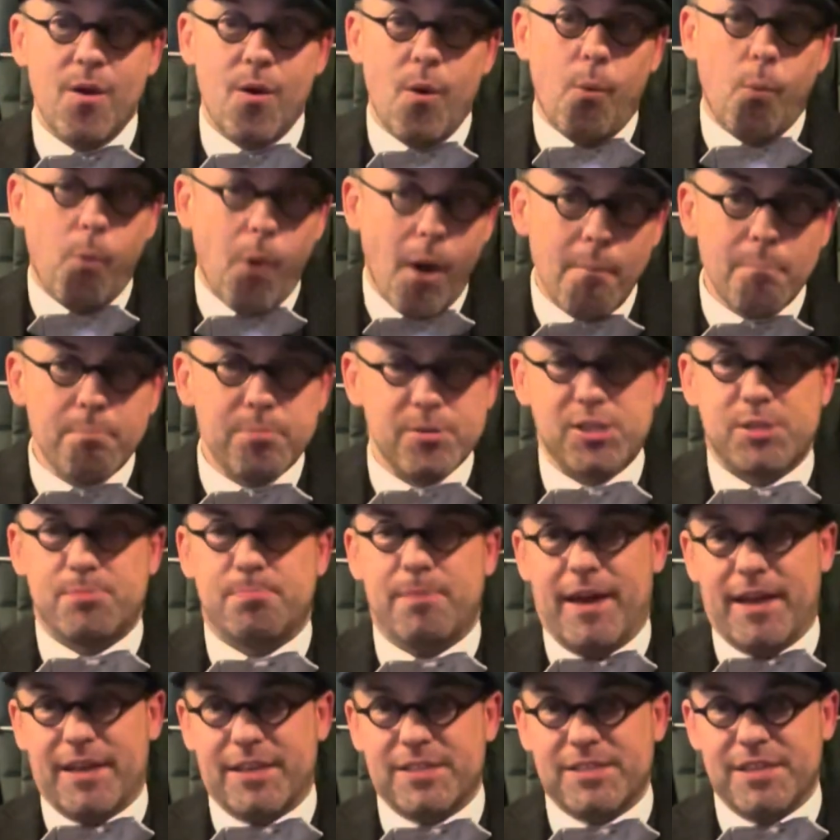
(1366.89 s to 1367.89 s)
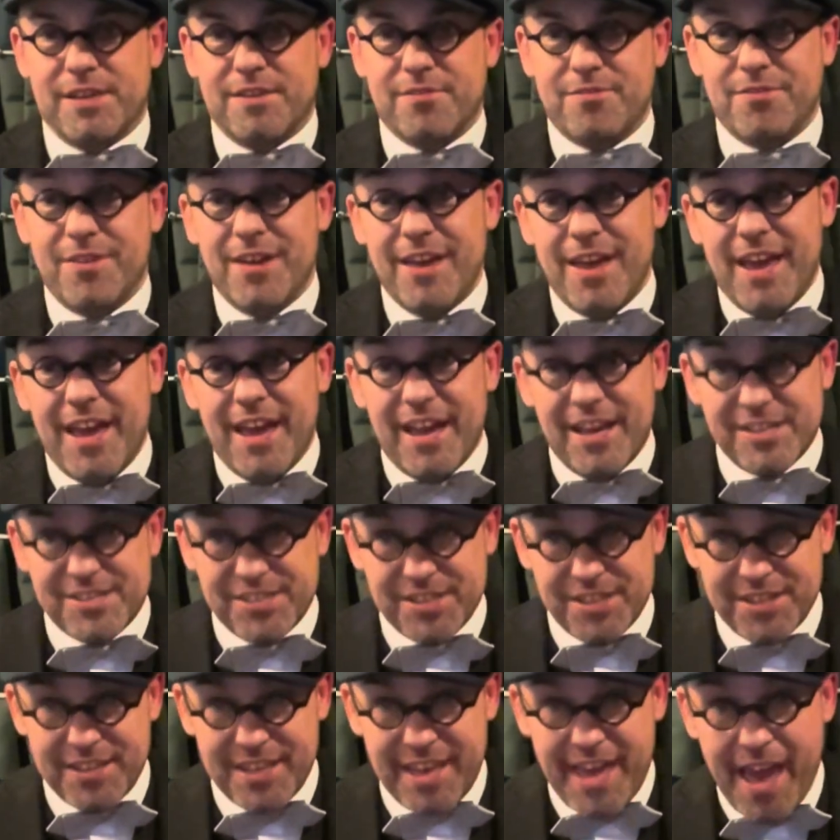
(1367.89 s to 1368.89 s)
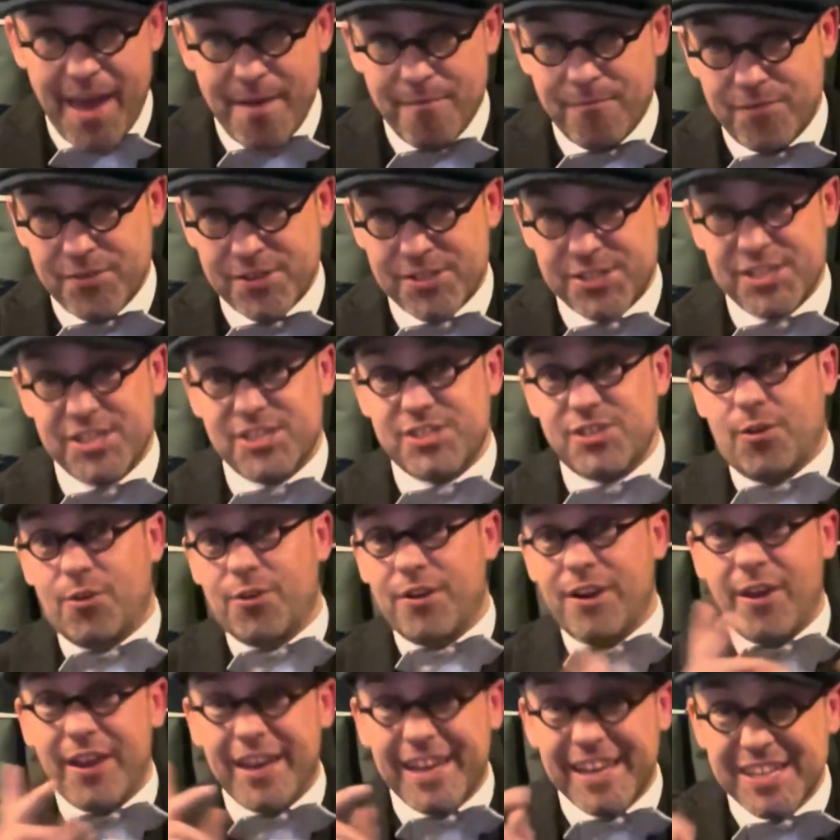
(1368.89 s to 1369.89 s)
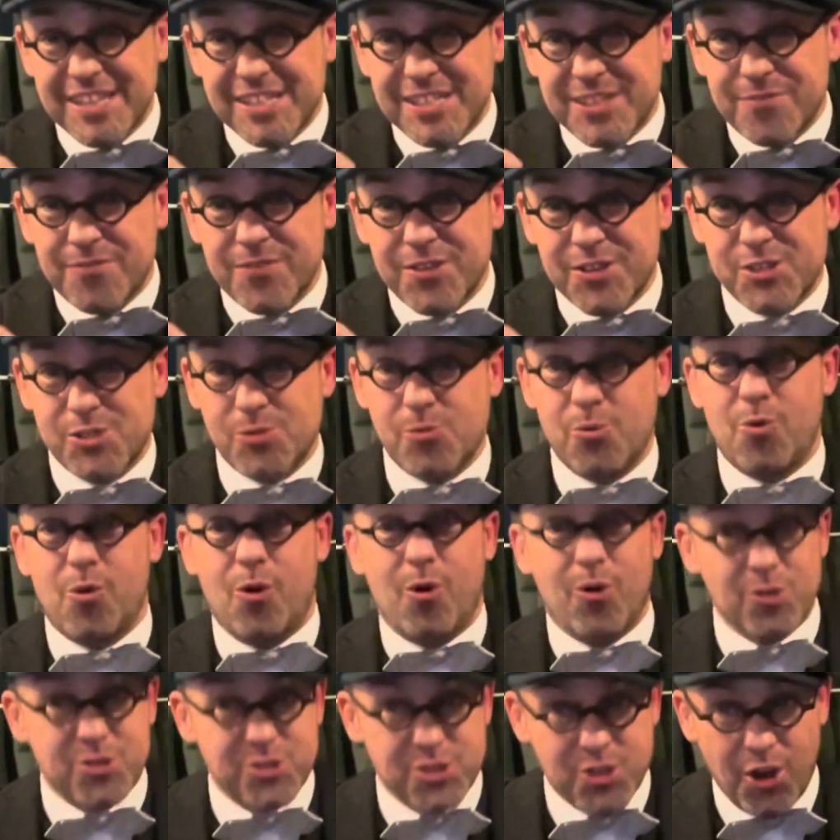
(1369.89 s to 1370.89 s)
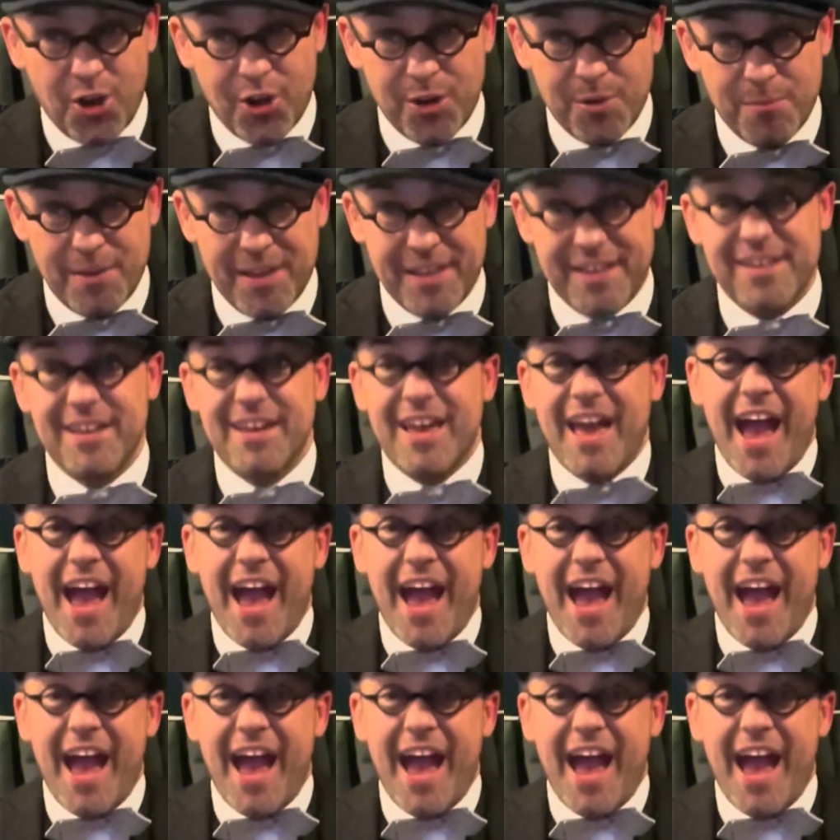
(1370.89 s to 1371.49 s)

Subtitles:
One perspective is that the emphasis on individual autonomy